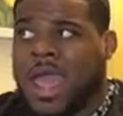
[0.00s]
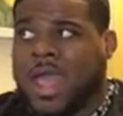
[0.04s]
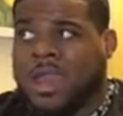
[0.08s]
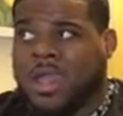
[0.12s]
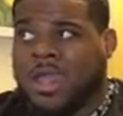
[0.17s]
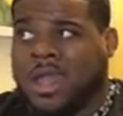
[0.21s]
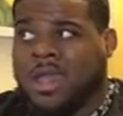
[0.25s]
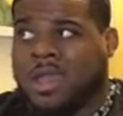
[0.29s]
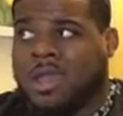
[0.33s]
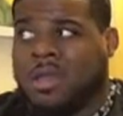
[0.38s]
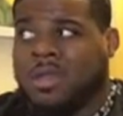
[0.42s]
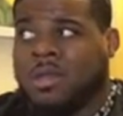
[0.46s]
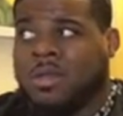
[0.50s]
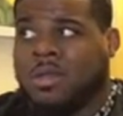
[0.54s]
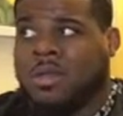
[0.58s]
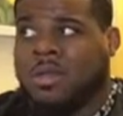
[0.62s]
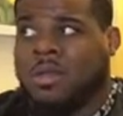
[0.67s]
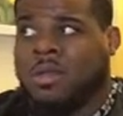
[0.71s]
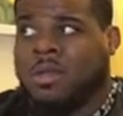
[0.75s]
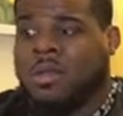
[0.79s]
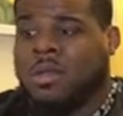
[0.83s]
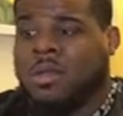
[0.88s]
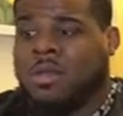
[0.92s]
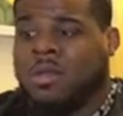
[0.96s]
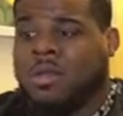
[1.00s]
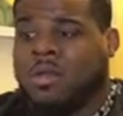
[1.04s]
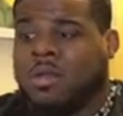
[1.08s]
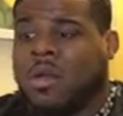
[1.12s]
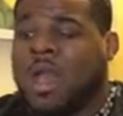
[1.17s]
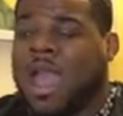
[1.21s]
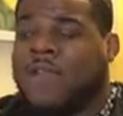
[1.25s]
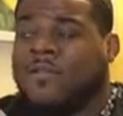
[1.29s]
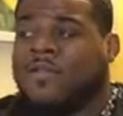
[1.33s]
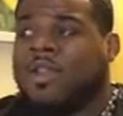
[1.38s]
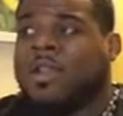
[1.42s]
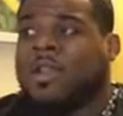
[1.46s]
again. We're
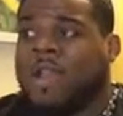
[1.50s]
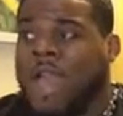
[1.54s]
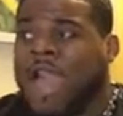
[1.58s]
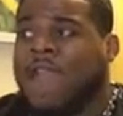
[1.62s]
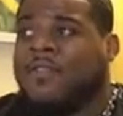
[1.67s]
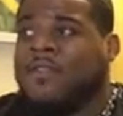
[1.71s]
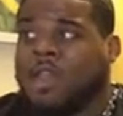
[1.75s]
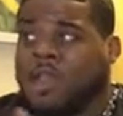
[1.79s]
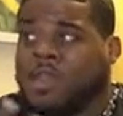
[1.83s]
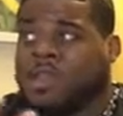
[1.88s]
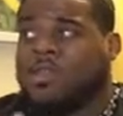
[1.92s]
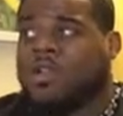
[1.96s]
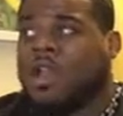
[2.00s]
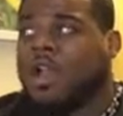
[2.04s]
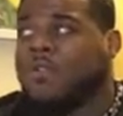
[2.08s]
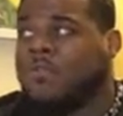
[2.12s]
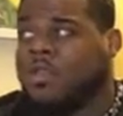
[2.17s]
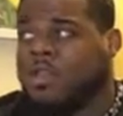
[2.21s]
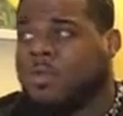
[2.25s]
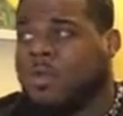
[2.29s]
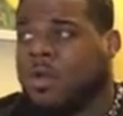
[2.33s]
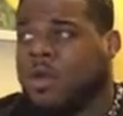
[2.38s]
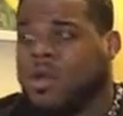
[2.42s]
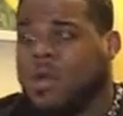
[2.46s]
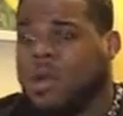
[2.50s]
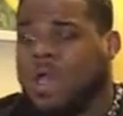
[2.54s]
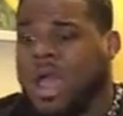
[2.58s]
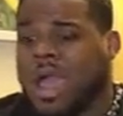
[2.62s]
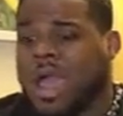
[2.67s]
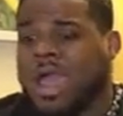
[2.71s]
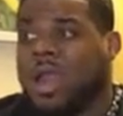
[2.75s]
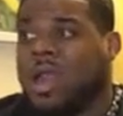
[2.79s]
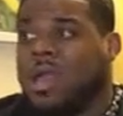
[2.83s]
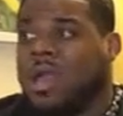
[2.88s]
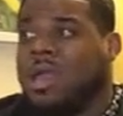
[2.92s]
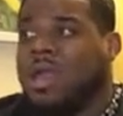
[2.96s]
having a serviceable O
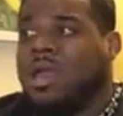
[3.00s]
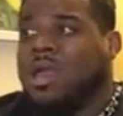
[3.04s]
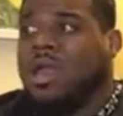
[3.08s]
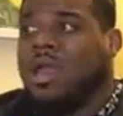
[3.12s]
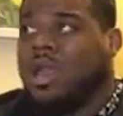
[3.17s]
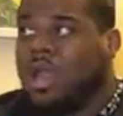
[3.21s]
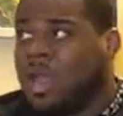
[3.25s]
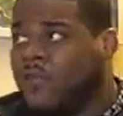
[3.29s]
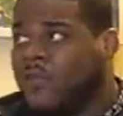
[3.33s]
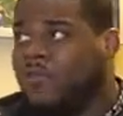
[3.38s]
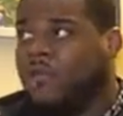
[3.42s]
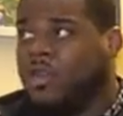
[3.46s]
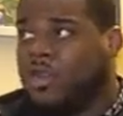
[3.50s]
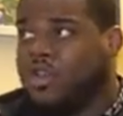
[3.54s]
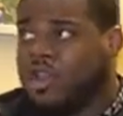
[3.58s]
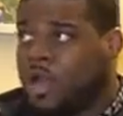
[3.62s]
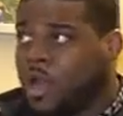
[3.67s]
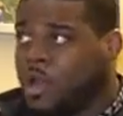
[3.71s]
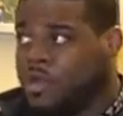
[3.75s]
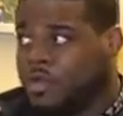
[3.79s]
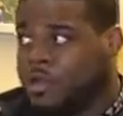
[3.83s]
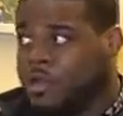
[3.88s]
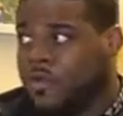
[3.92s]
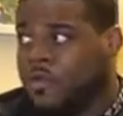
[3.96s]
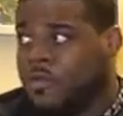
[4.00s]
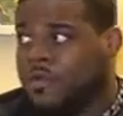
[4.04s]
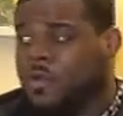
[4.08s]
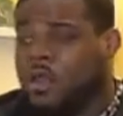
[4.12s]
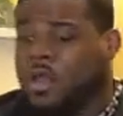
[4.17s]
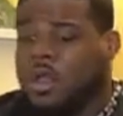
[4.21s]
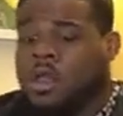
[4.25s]
line. Linville Joseph,